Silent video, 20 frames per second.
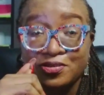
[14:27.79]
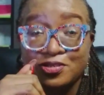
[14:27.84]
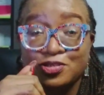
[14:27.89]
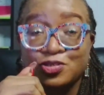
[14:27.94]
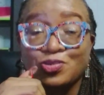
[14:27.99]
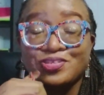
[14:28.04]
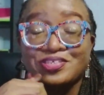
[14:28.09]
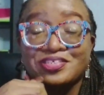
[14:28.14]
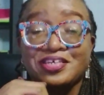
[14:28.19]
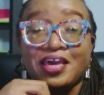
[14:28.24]

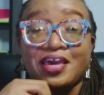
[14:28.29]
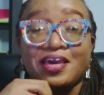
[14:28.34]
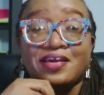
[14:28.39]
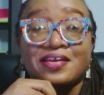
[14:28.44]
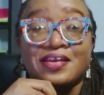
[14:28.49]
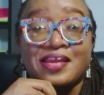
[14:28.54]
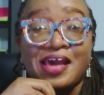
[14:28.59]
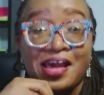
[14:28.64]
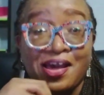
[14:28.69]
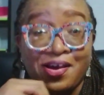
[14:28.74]
So take
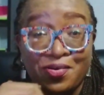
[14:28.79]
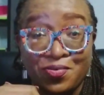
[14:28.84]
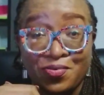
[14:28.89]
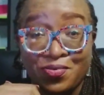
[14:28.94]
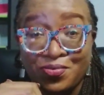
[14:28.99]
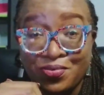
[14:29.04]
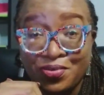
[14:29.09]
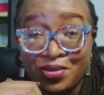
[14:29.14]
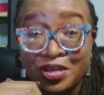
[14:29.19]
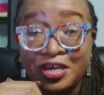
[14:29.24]

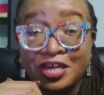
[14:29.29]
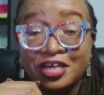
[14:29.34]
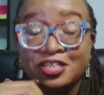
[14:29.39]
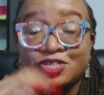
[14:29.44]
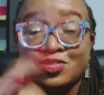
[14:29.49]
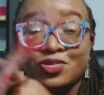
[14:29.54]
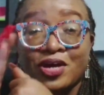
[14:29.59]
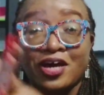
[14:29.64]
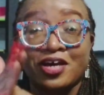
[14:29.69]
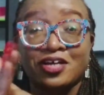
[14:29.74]
now
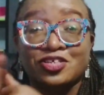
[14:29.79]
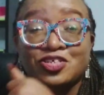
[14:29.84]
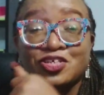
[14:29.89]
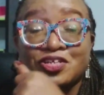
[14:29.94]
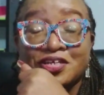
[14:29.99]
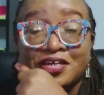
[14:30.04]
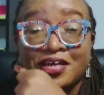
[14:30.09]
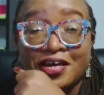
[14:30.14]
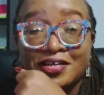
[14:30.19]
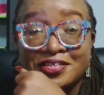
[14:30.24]
to
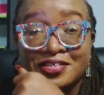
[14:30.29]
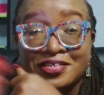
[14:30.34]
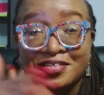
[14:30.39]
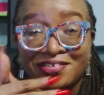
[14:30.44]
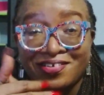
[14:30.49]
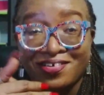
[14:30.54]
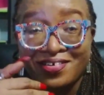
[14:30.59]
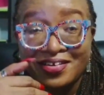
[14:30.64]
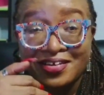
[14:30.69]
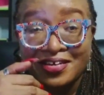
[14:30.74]
actually get
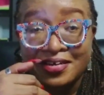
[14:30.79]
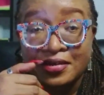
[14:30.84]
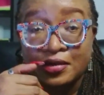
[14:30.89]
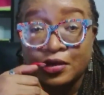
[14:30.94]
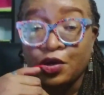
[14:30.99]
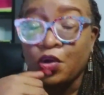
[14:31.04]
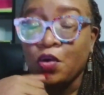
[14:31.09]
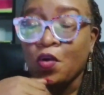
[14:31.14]
started.